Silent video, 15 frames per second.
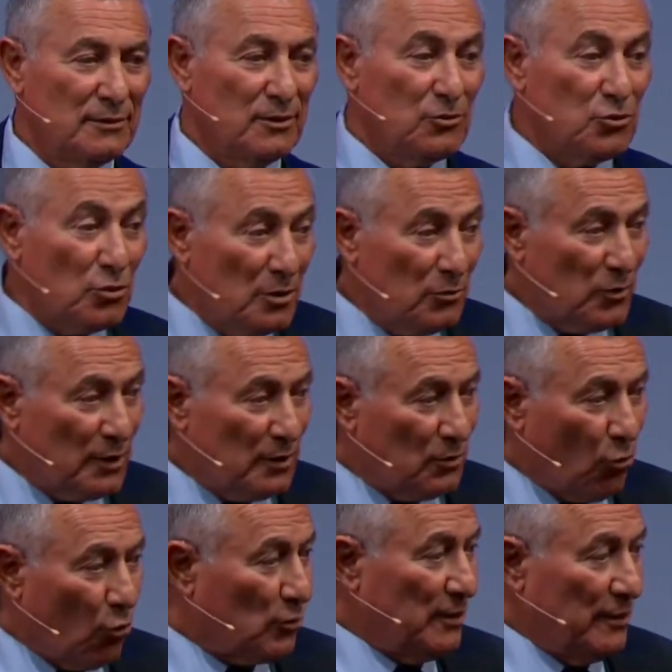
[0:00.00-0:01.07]
children,
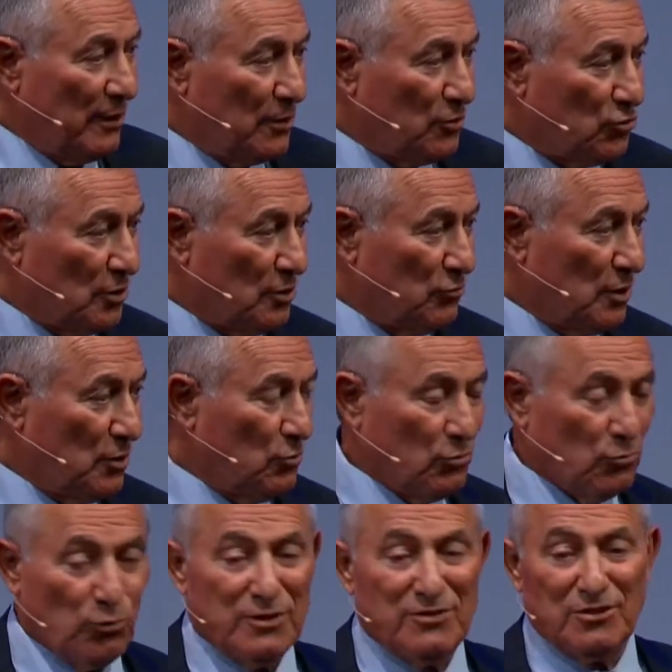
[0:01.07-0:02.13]
ordinary children
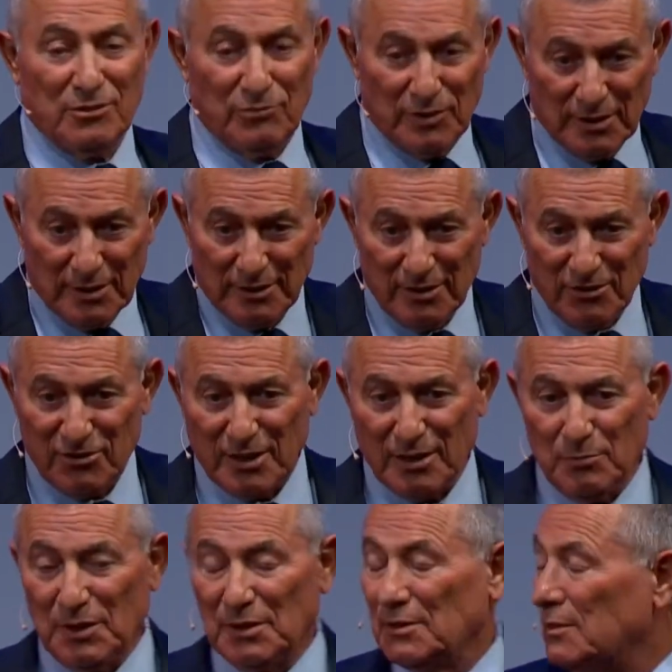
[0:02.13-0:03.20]
with severely
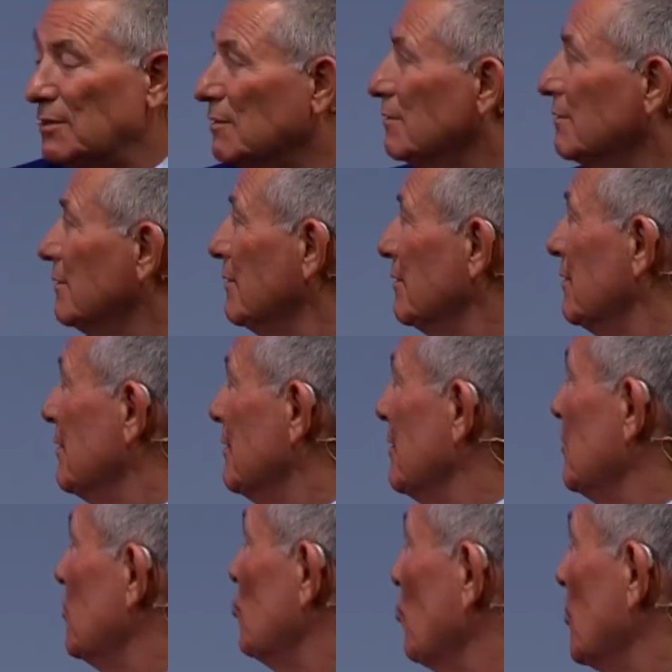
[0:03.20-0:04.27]
disabled
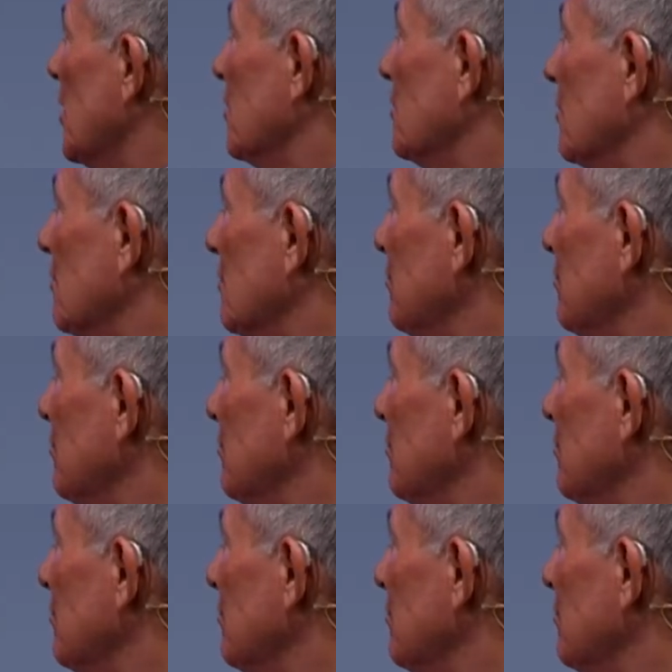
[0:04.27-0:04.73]
together.